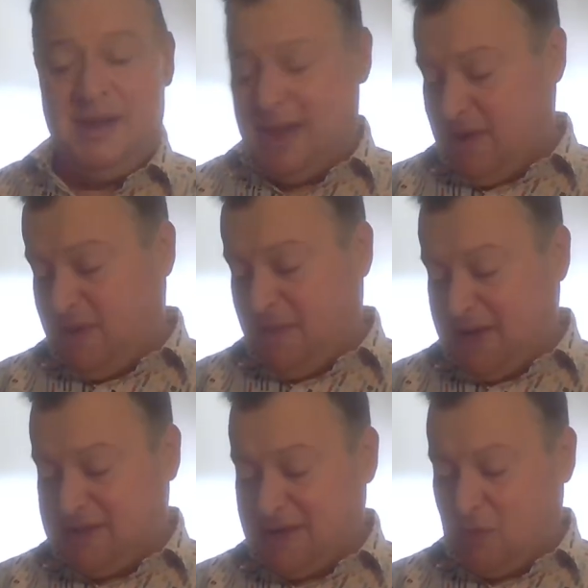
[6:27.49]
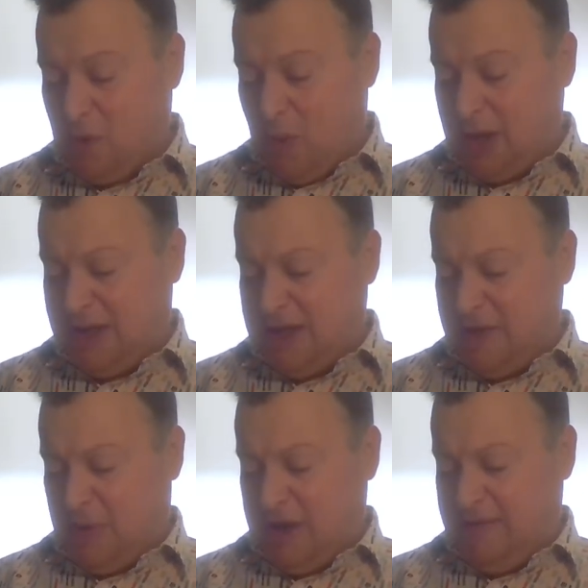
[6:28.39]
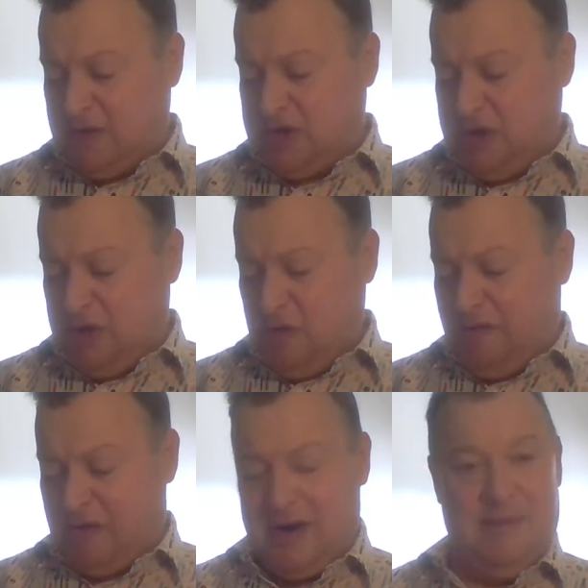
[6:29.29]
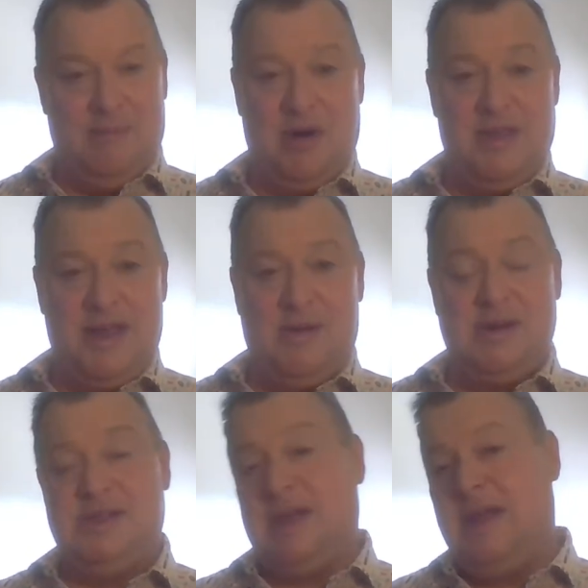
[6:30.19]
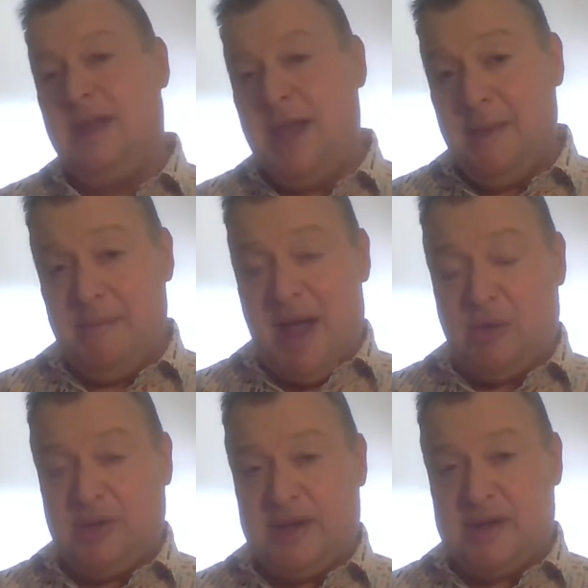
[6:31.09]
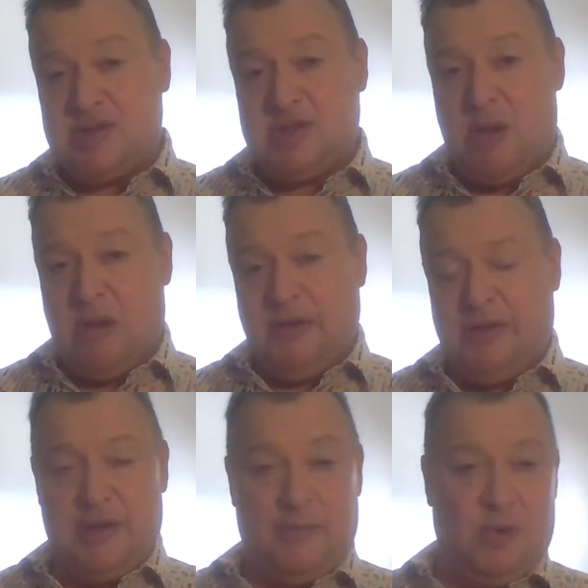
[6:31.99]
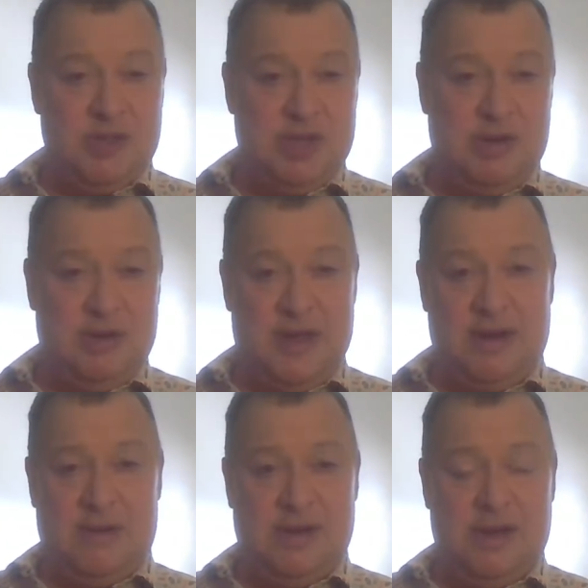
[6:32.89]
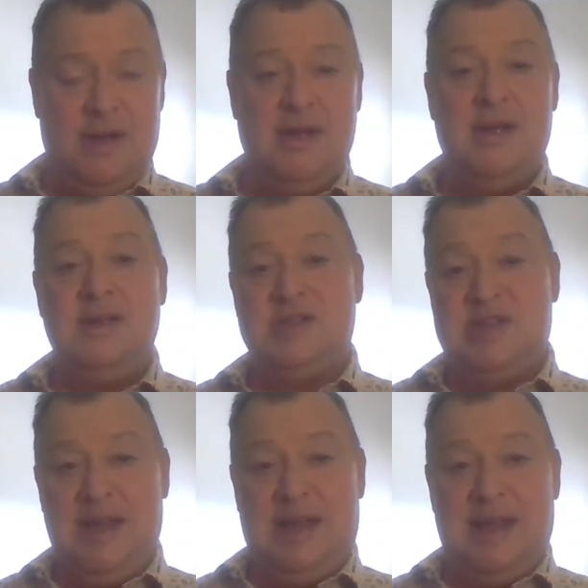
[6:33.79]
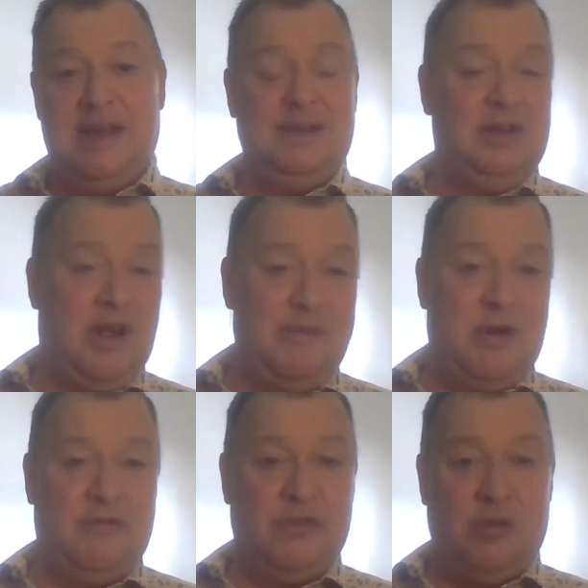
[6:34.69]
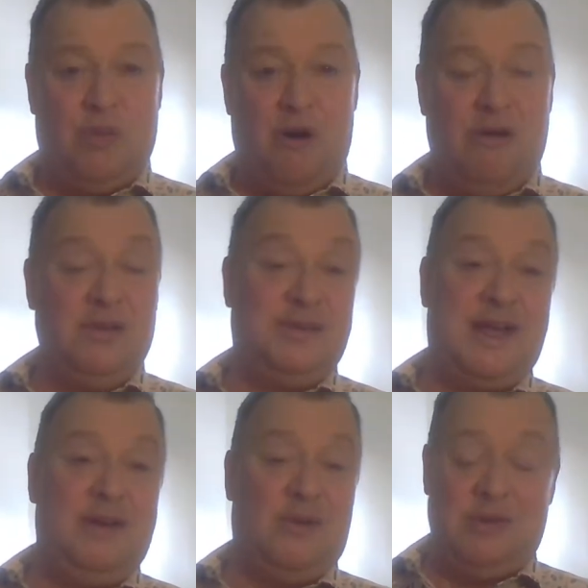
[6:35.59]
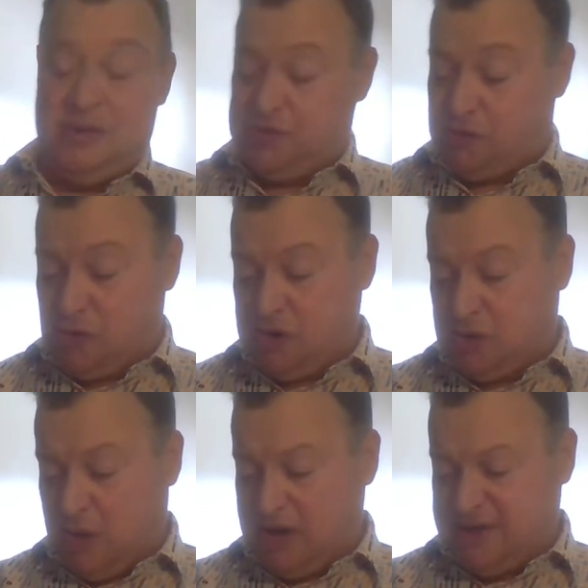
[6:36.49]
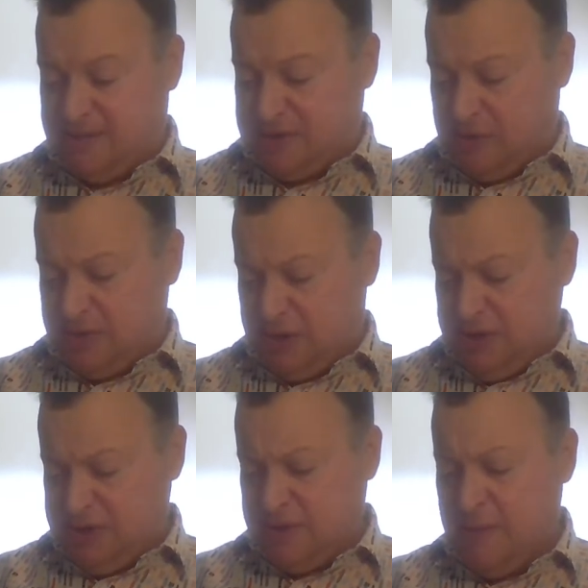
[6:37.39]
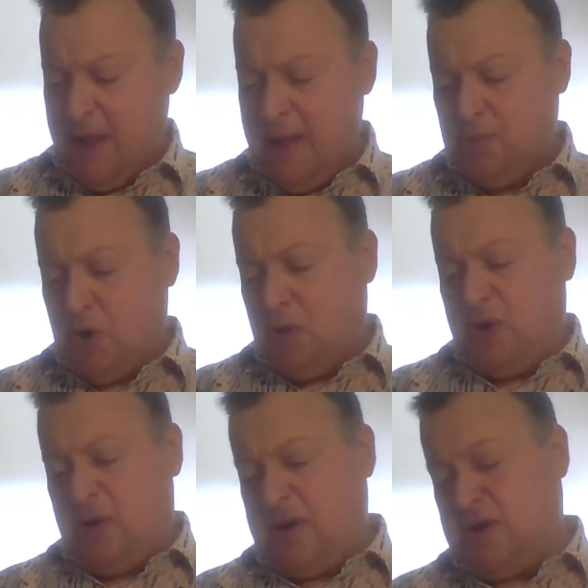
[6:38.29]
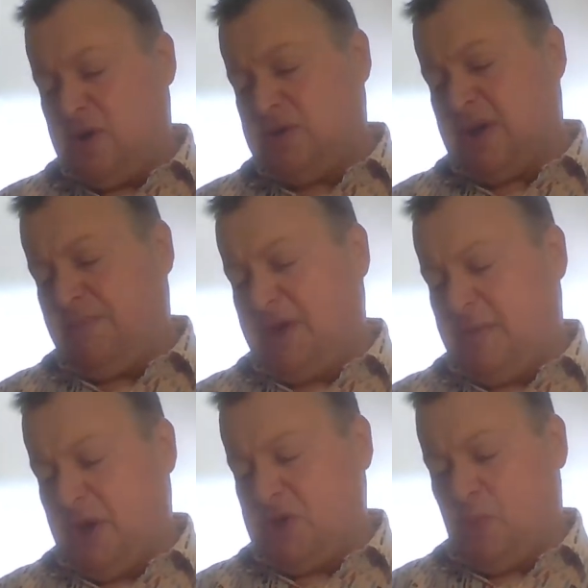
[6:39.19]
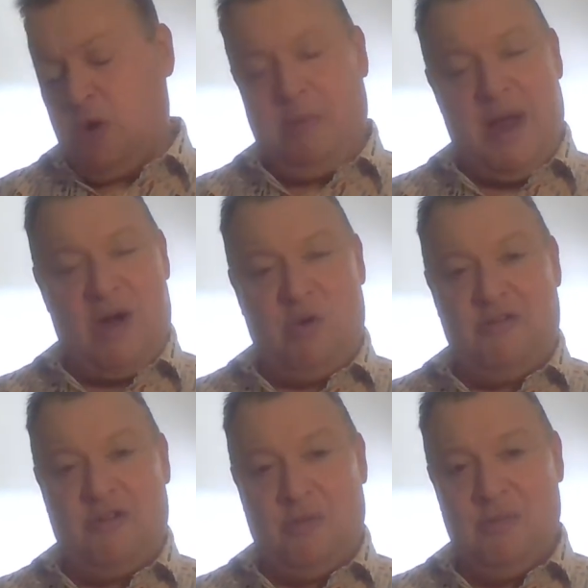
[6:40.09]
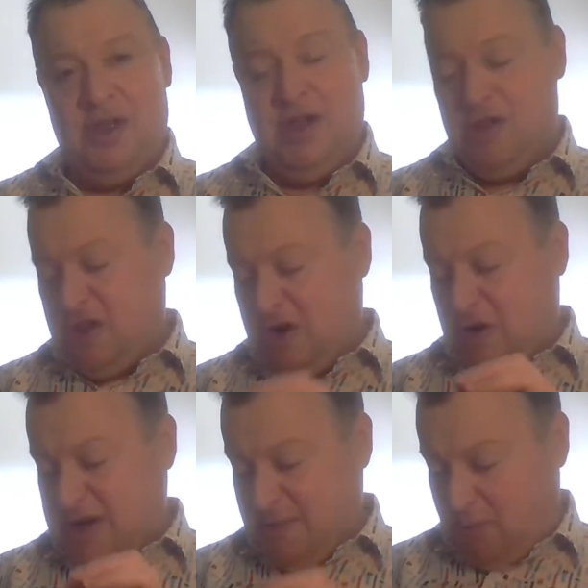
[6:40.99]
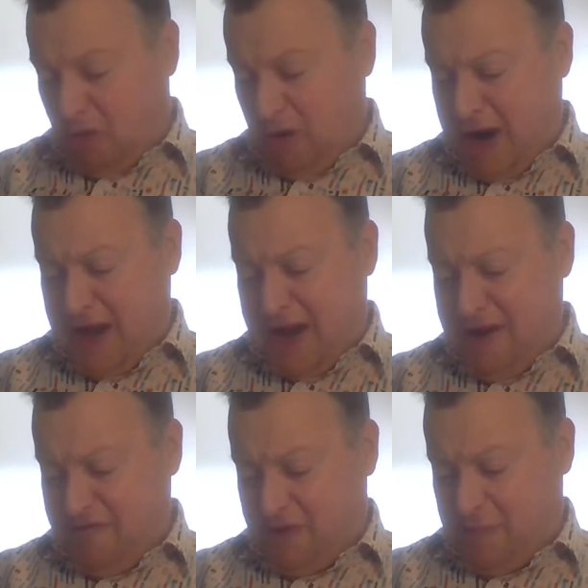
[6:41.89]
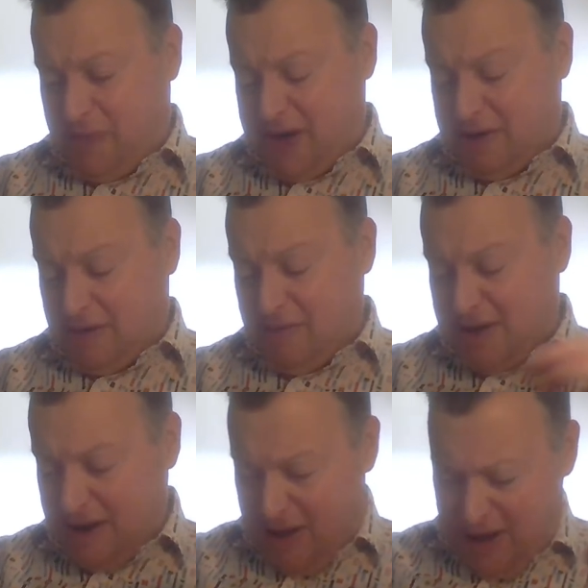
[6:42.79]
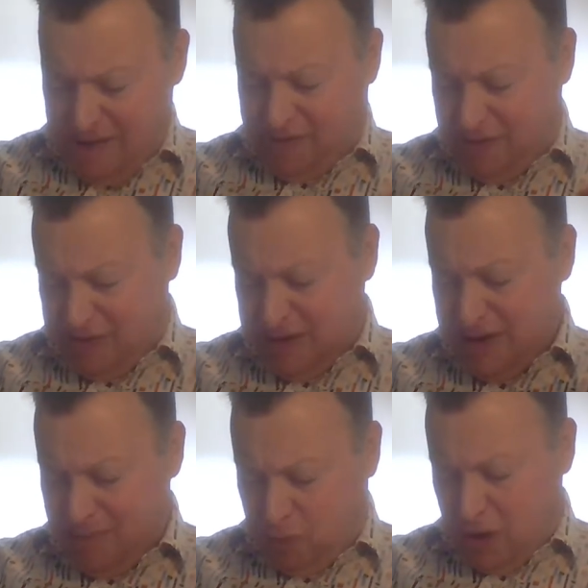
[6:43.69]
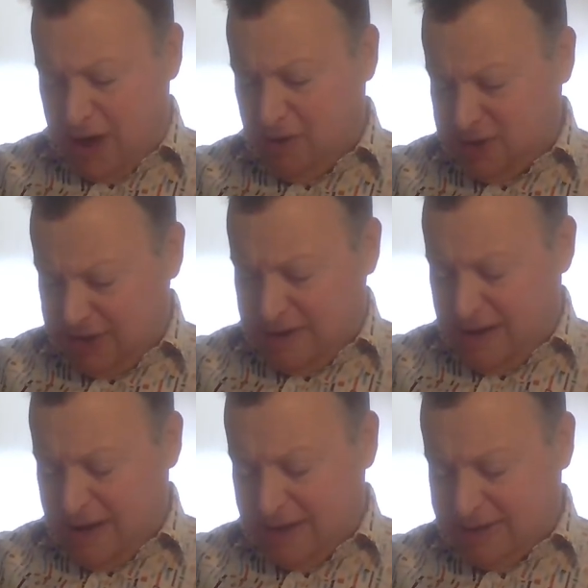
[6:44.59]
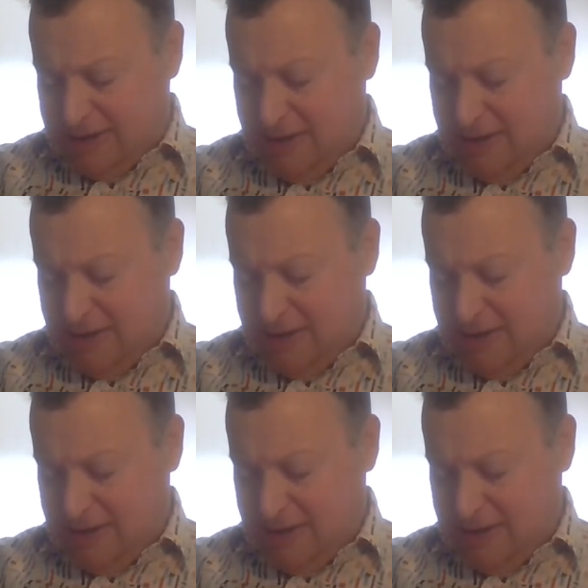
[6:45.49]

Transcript: And we might say, well, what can the believers do for him? Are they going to mount an assault on the prison? Are they going to sneak in, climb over the wall, and take on those four squads of soldiers. No, they're going to do something much more powerful. They're going to pray for Peter. They offered prayer to God.